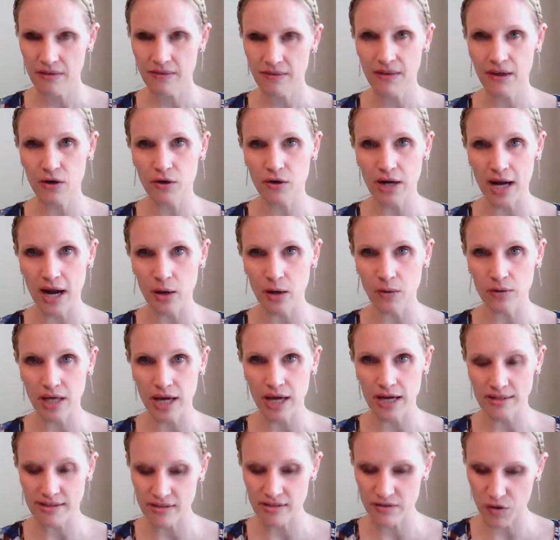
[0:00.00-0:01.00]
They could
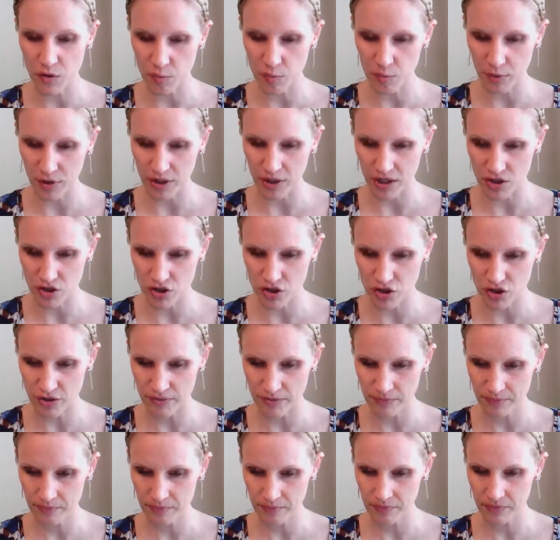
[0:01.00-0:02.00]
outlast the British
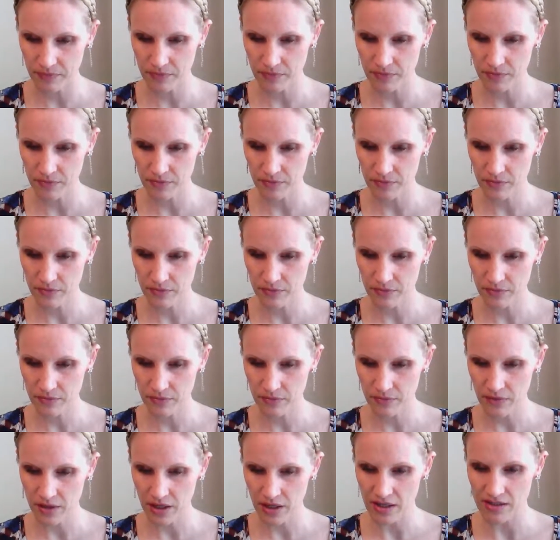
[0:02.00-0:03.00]

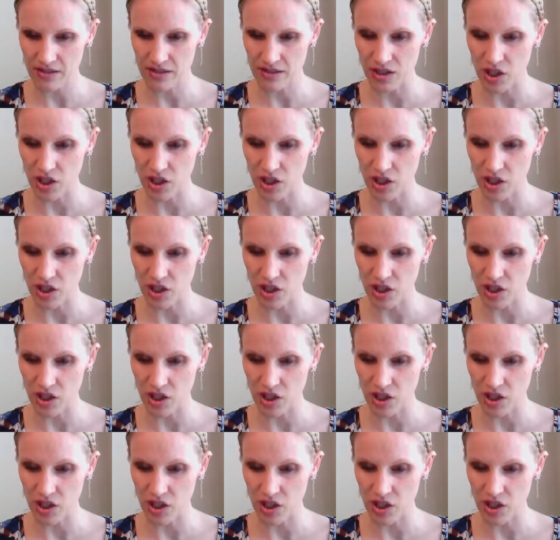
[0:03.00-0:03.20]
as